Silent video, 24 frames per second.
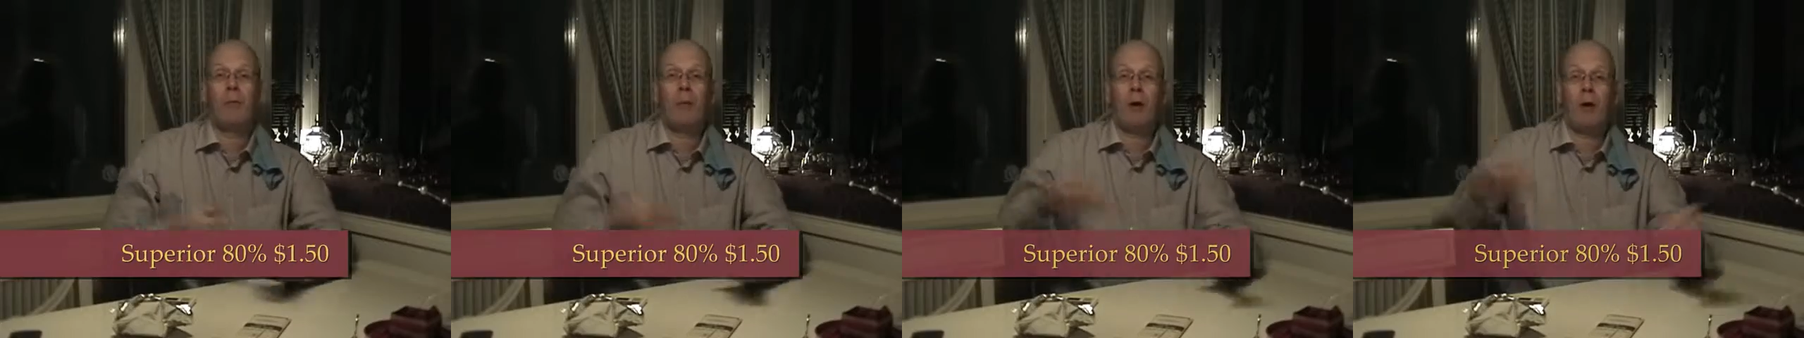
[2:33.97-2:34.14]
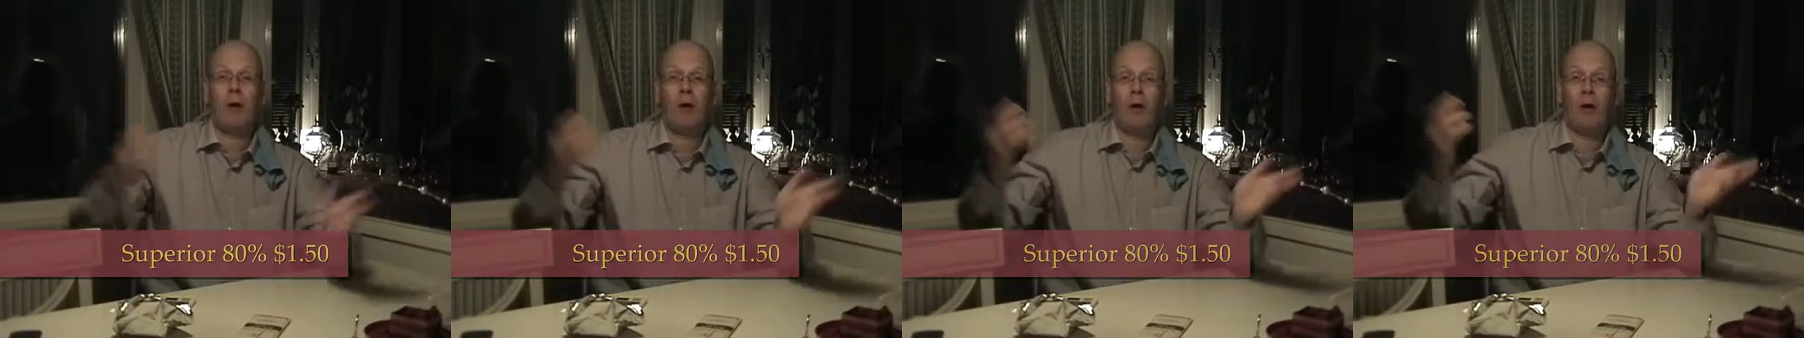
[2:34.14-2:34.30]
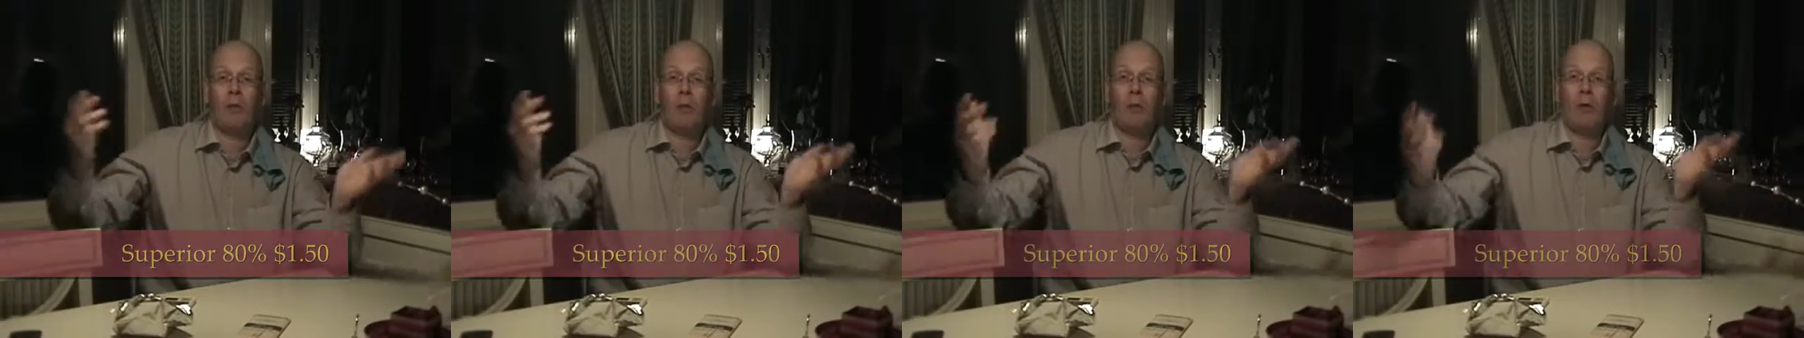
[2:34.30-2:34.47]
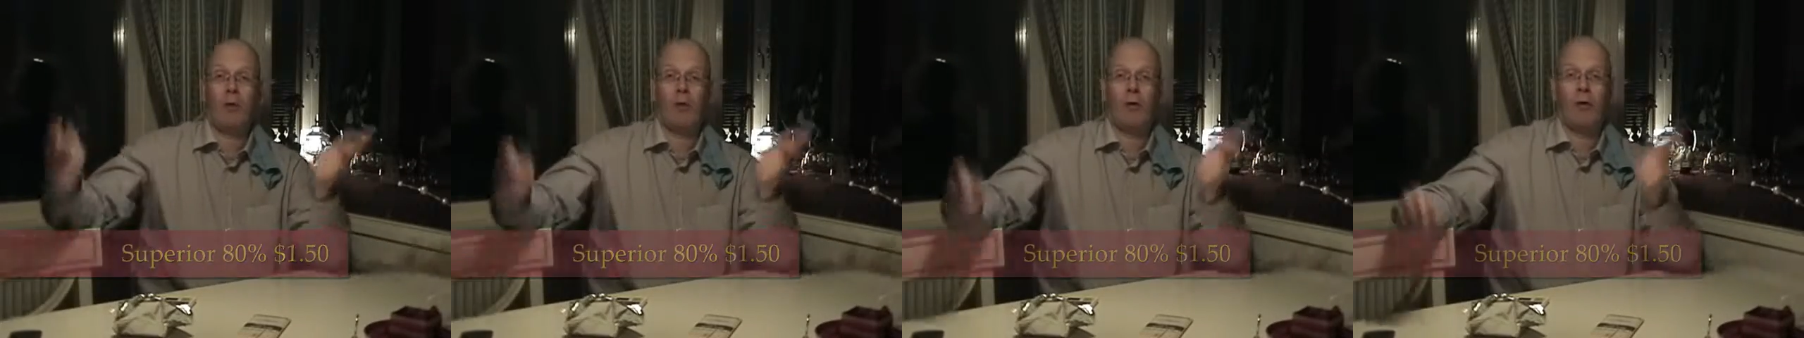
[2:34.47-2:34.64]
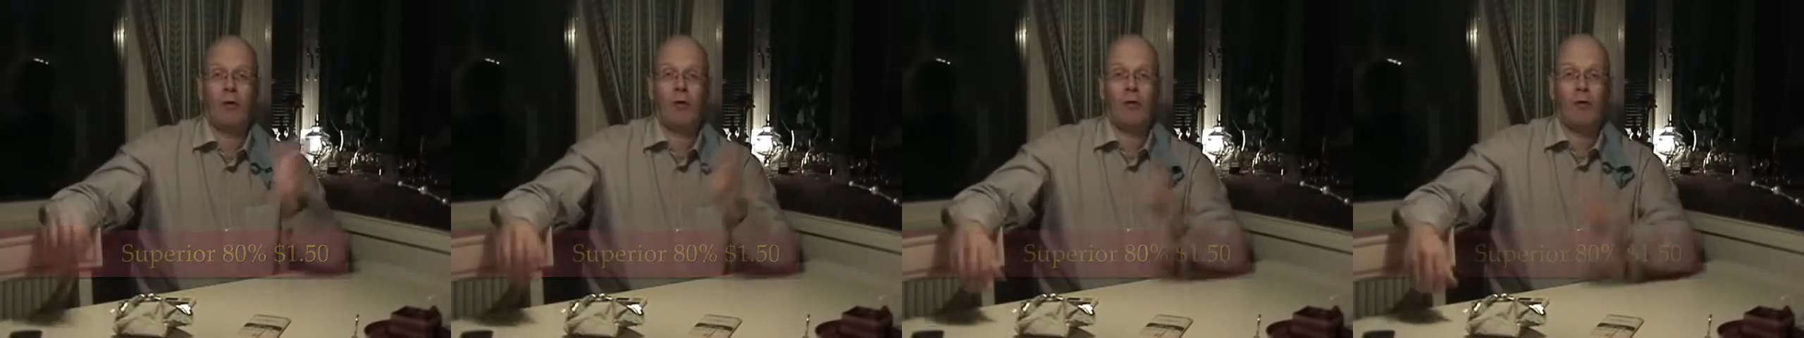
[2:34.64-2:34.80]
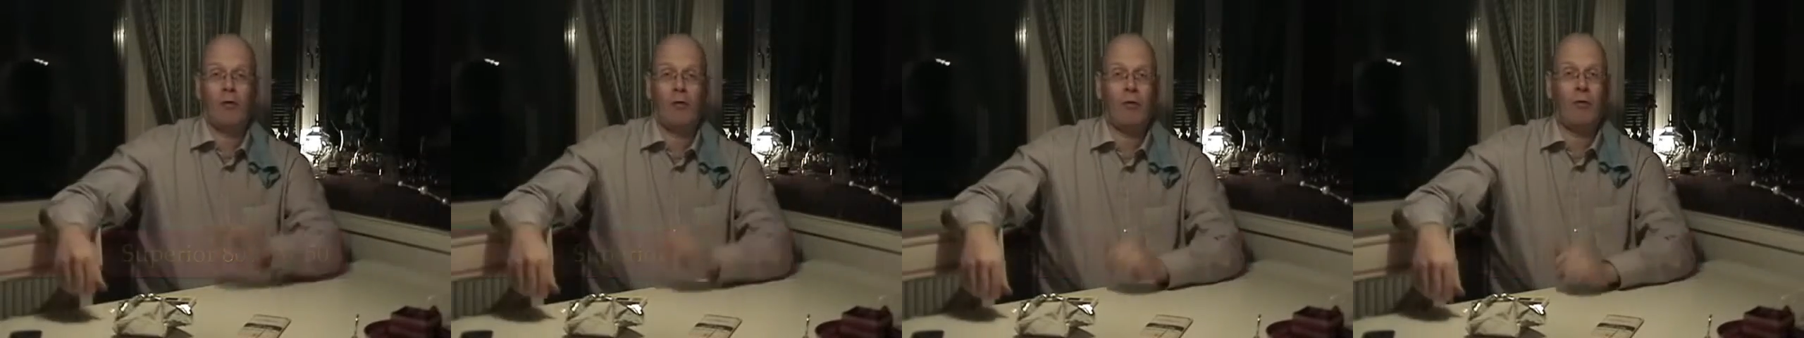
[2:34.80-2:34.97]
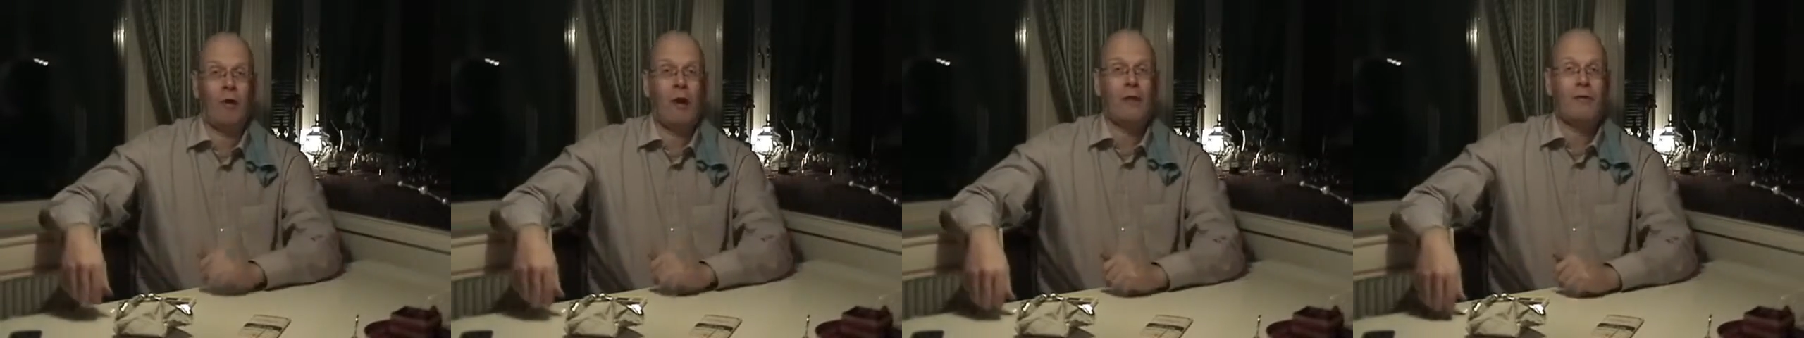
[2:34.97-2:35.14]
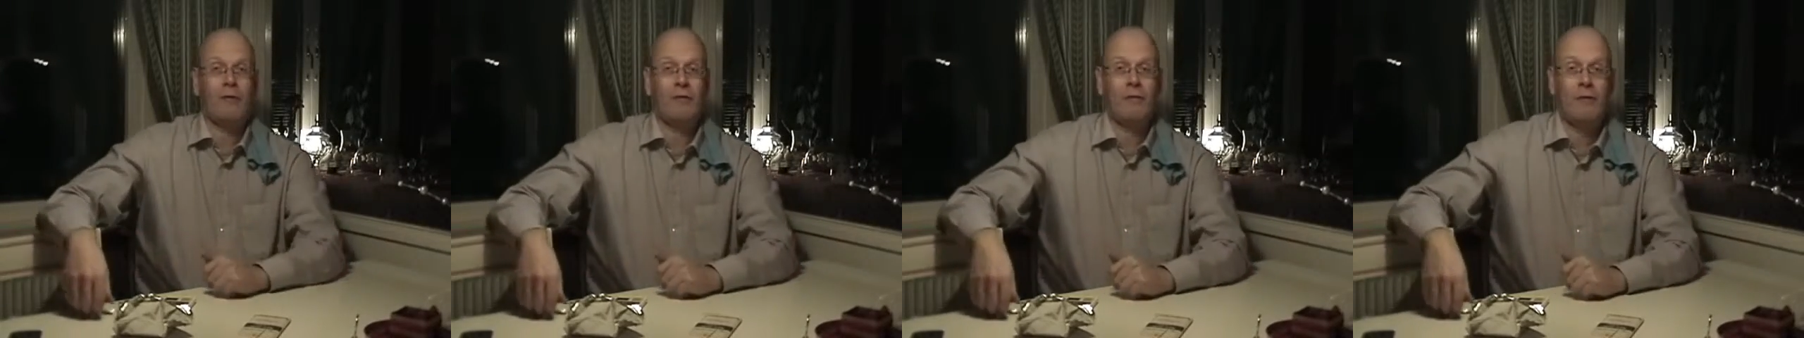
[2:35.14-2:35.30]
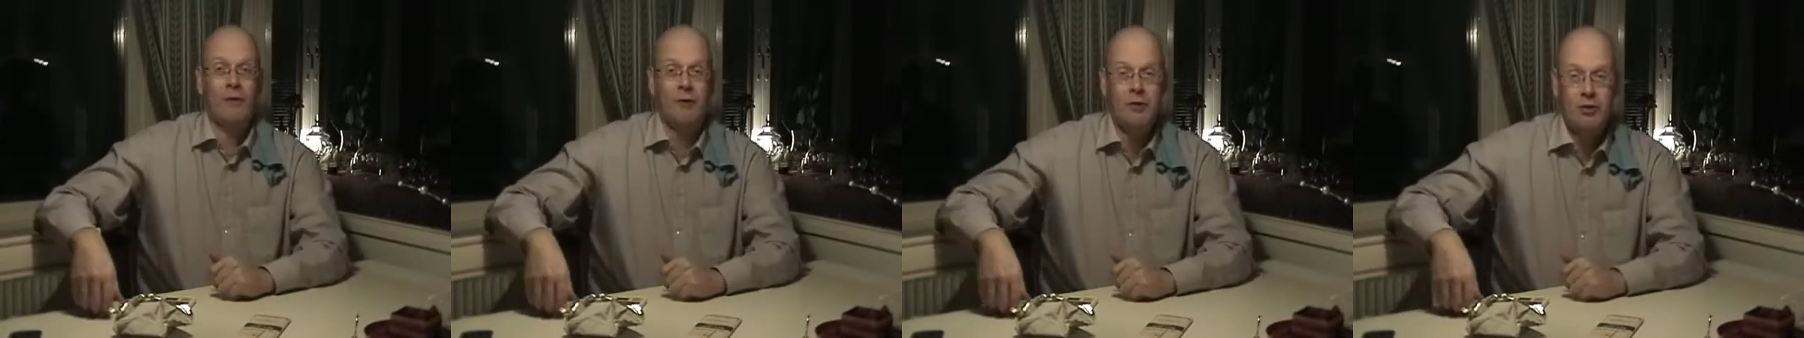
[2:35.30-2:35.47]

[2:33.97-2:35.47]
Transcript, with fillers: palm oil or other